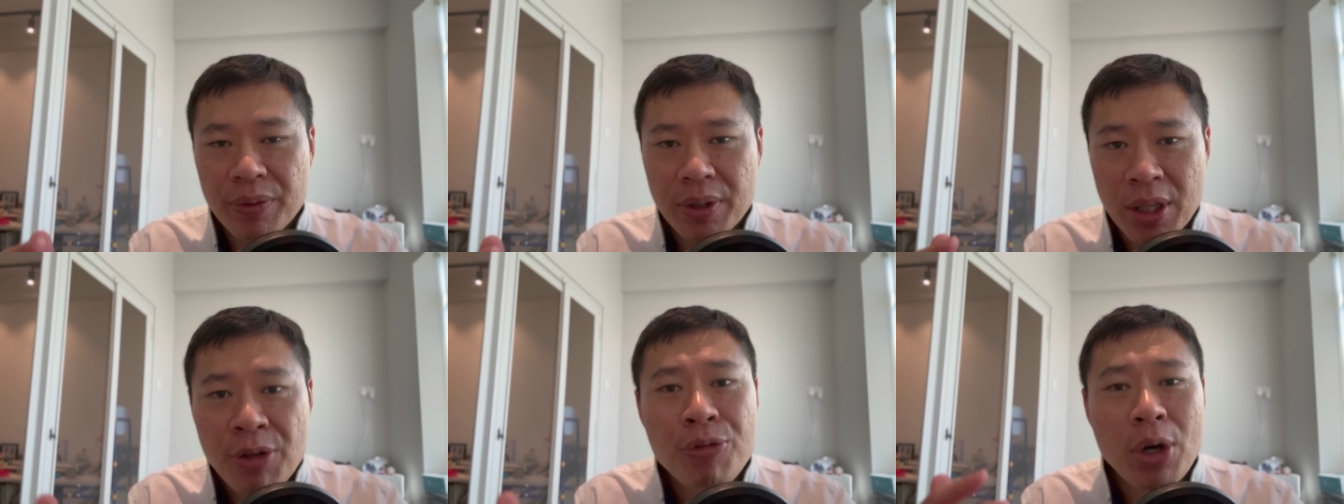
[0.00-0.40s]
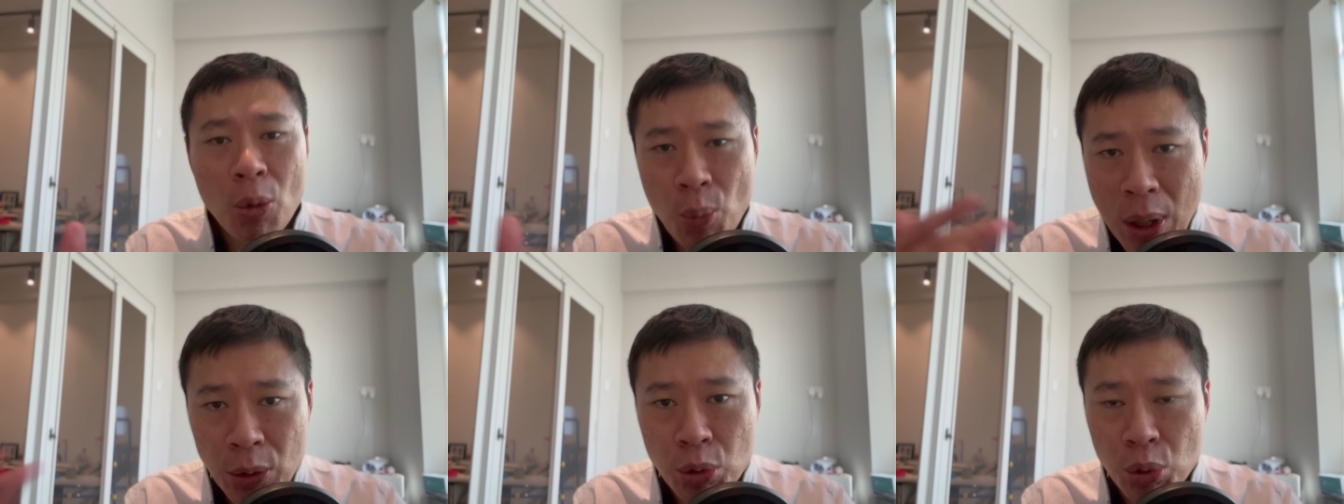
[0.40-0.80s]
If you're
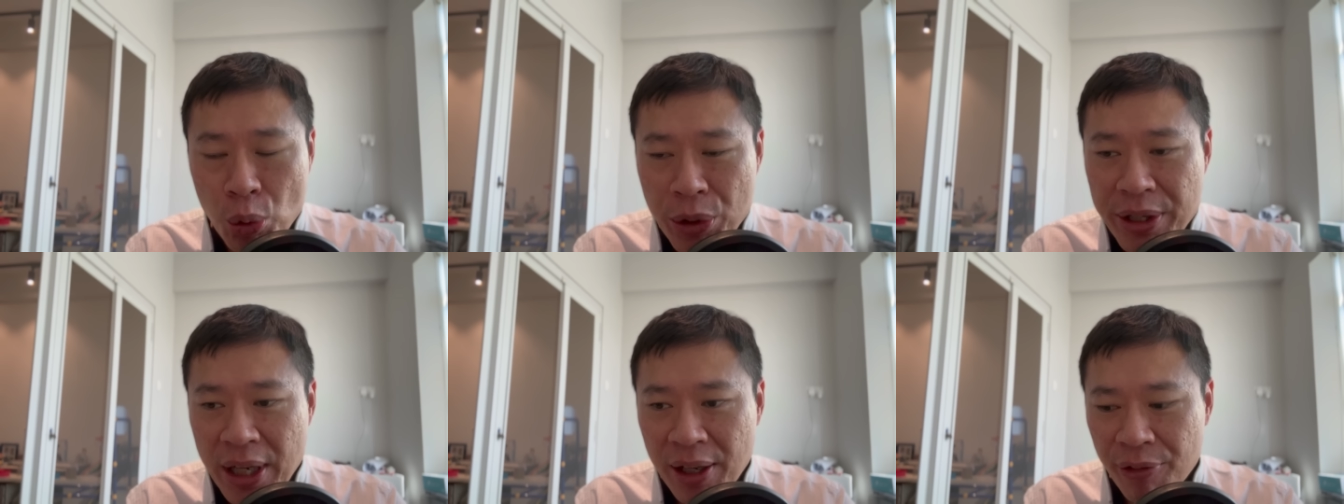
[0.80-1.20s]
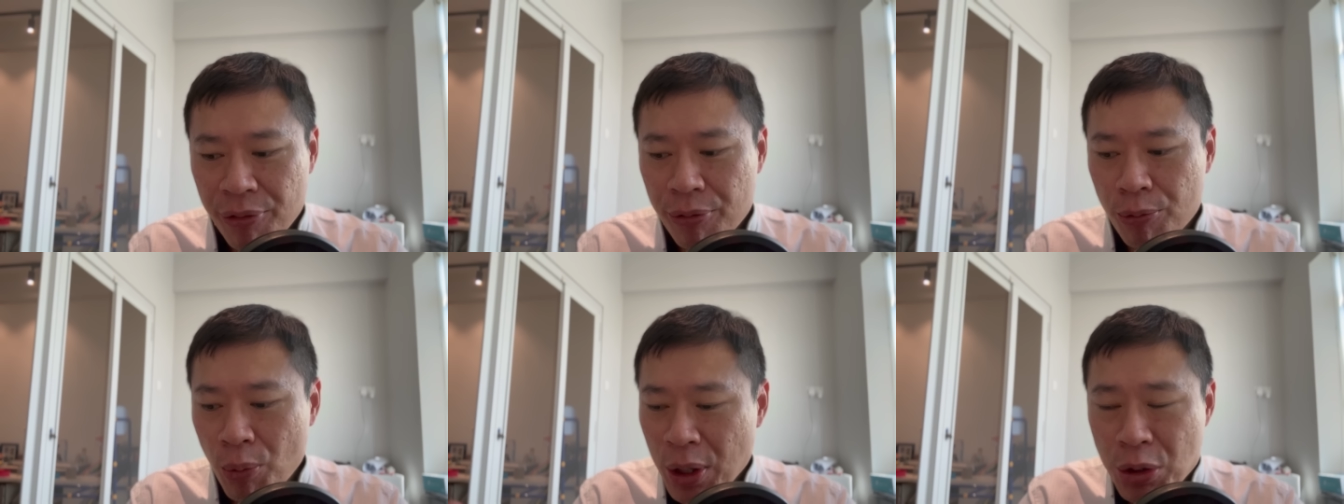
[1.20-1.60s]
well-to-do
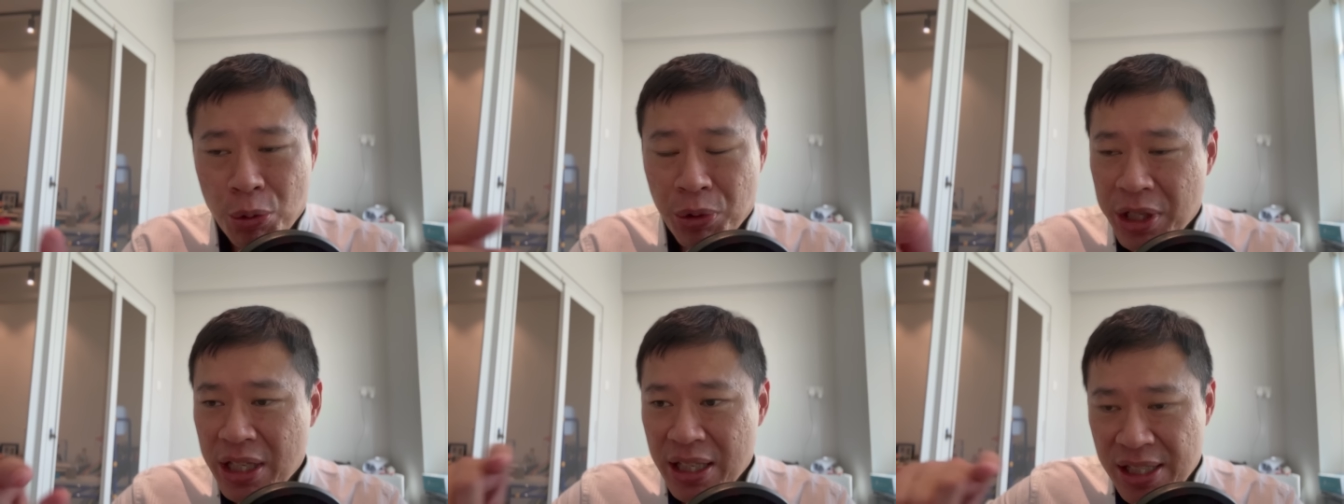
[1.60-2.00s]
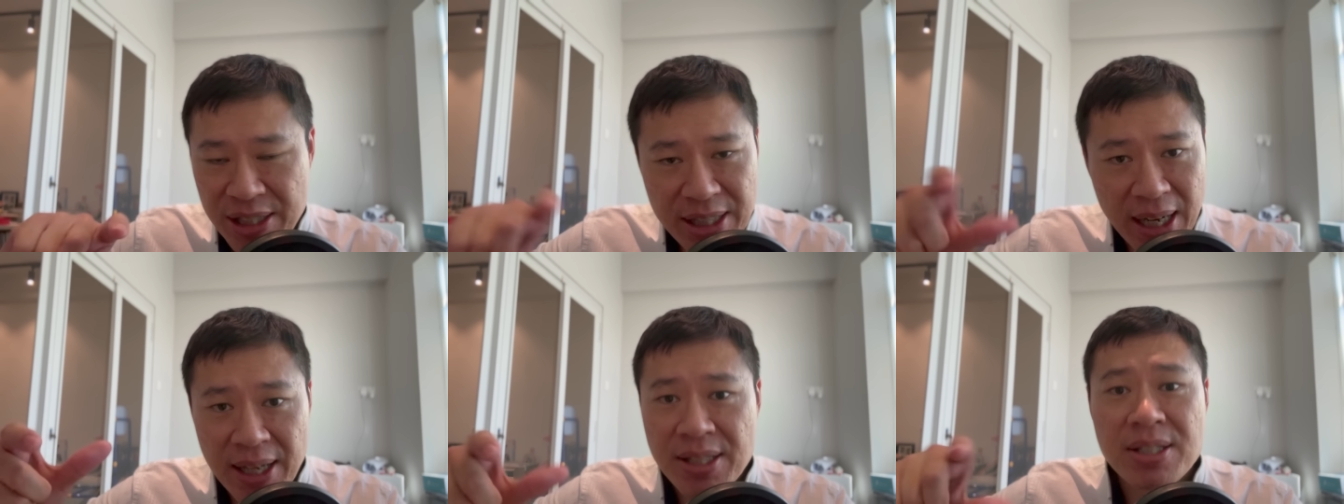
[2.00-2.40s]
enough, what you need is
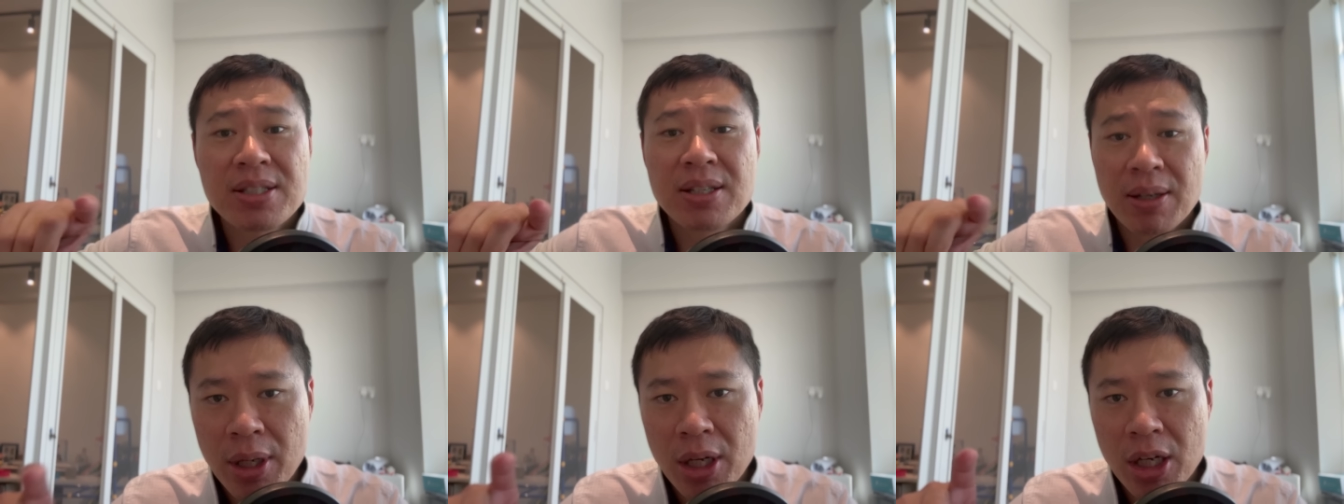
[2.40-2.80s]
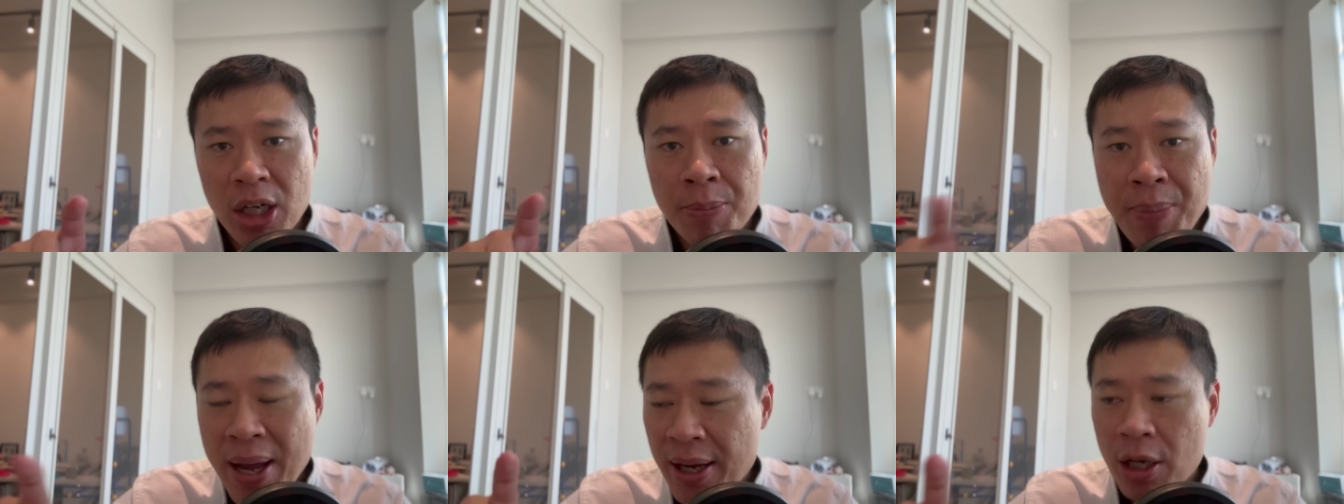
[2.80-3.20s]
just
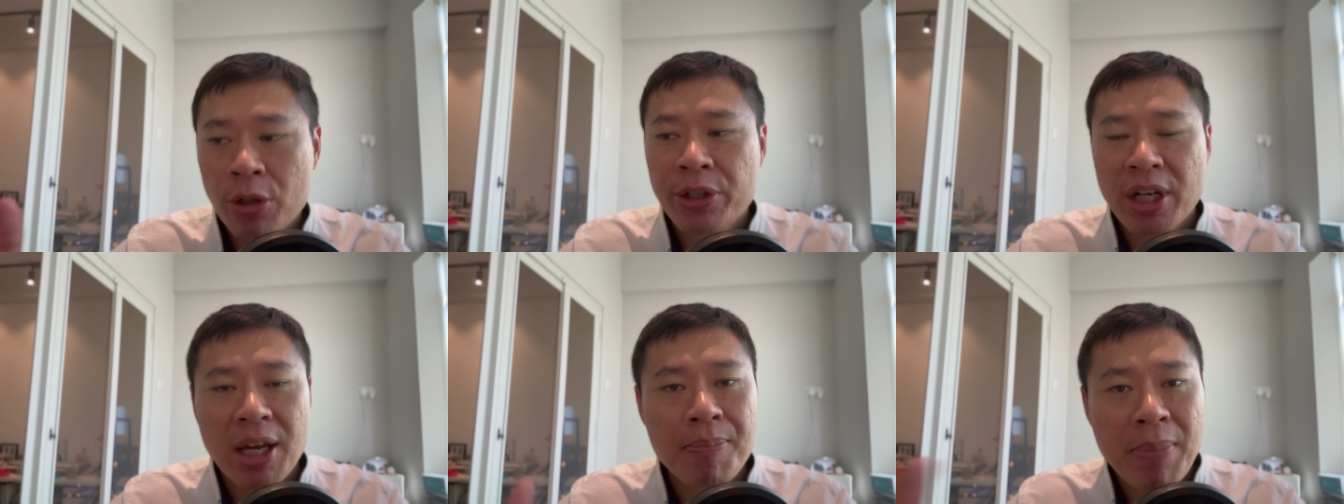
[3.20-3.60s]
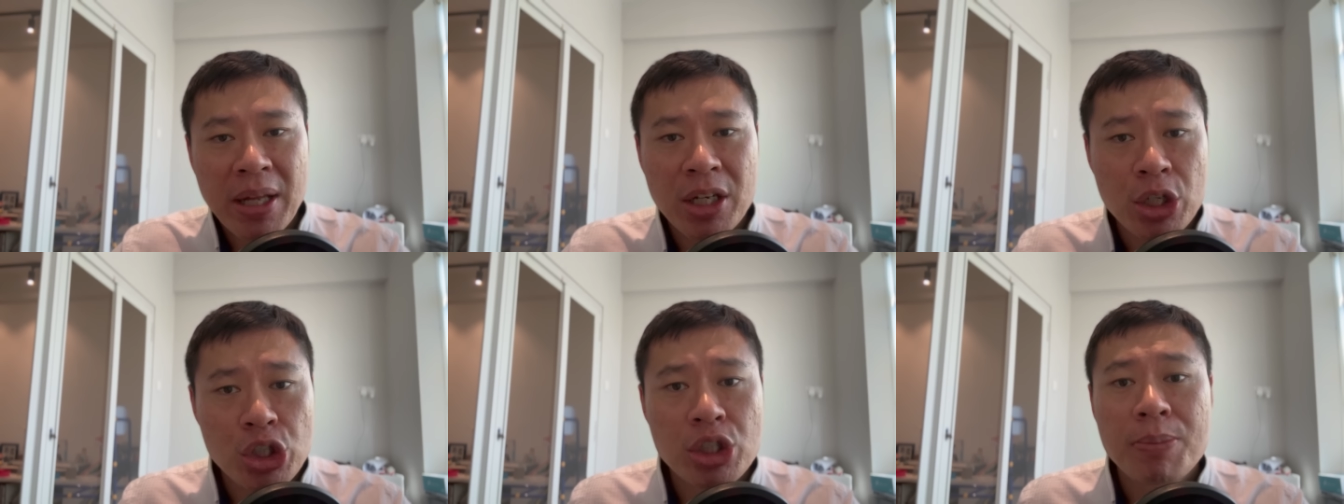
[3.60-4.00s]
a bank account that can
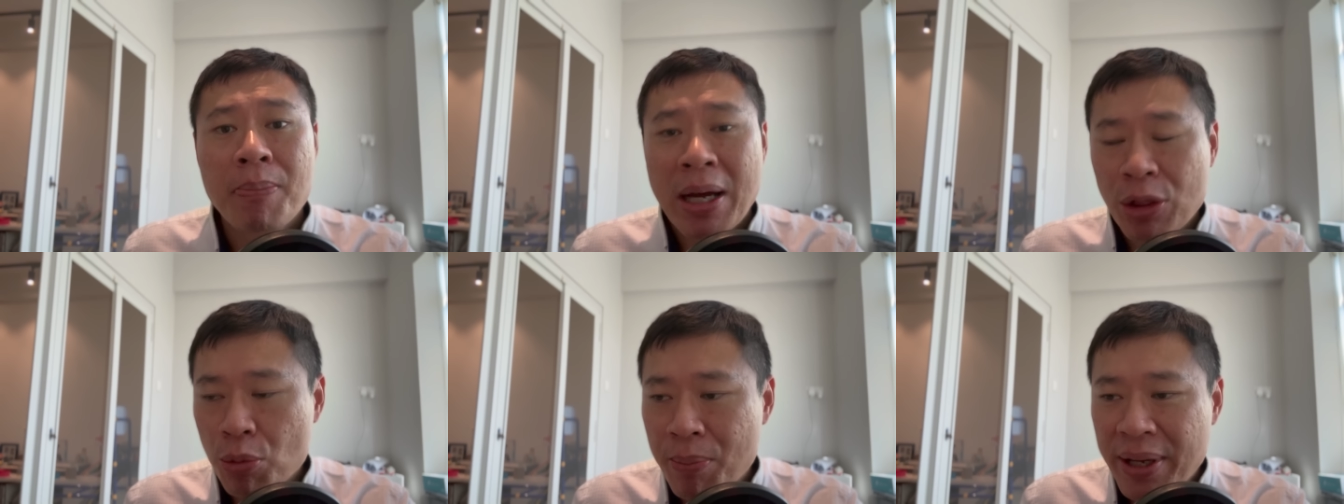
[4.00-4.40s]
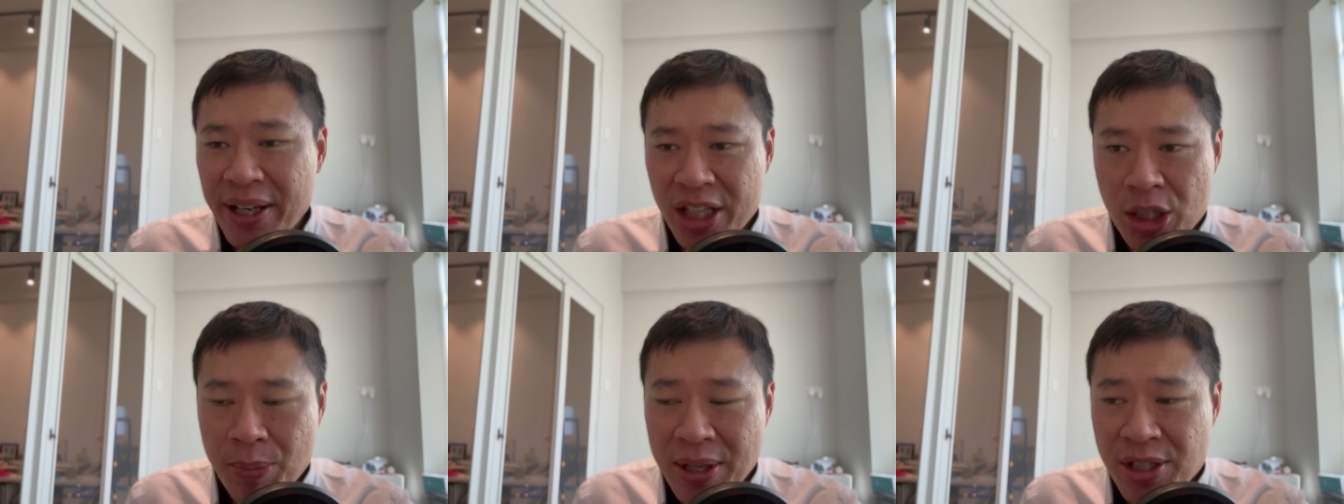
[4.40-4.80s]
manage month-to-month
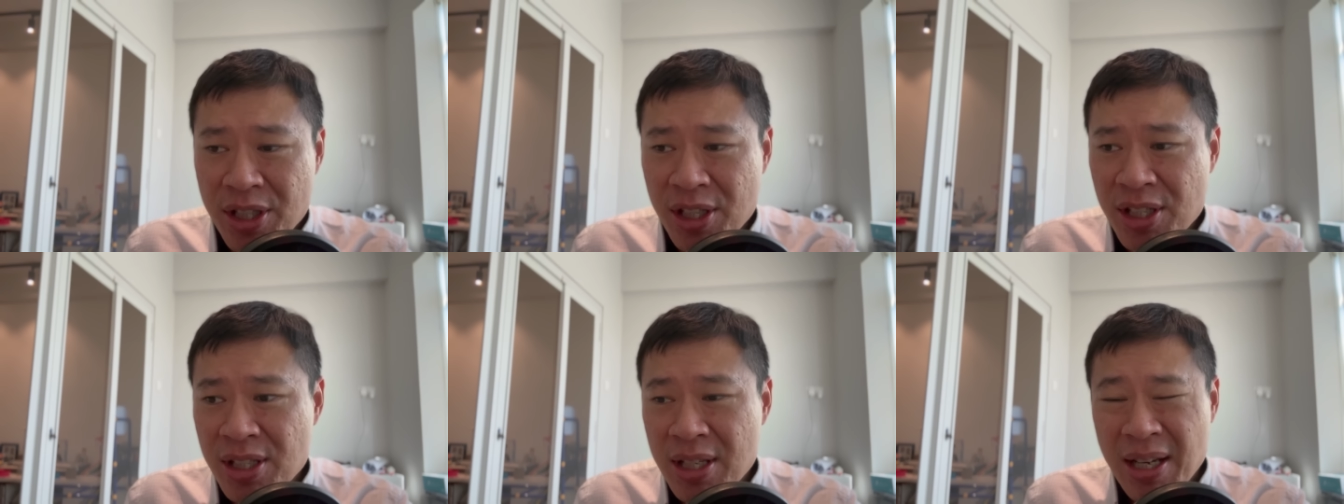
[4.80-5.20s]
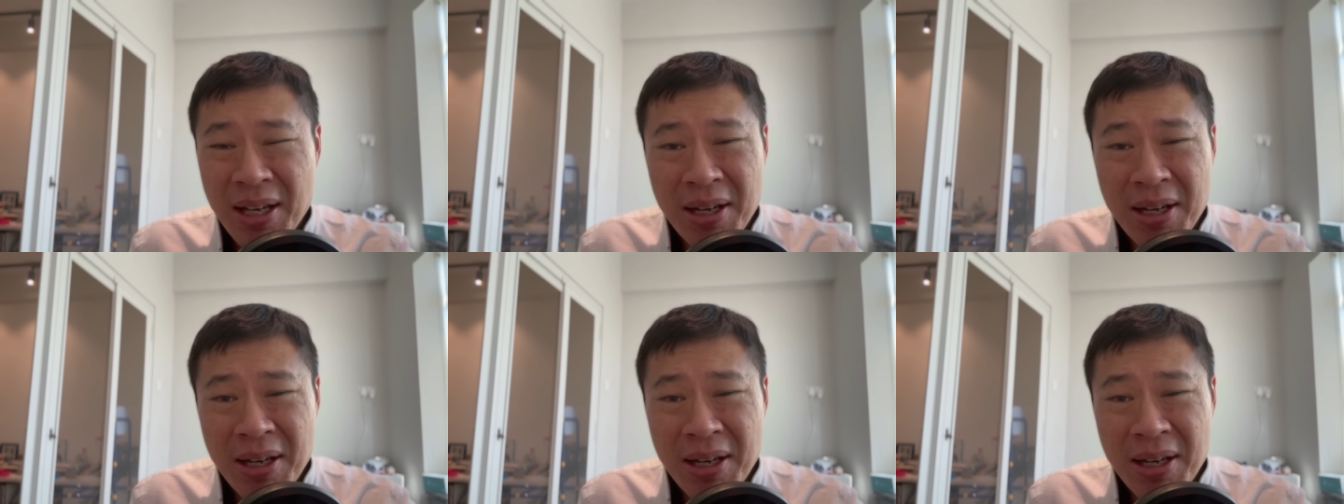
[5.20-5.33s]
expenses,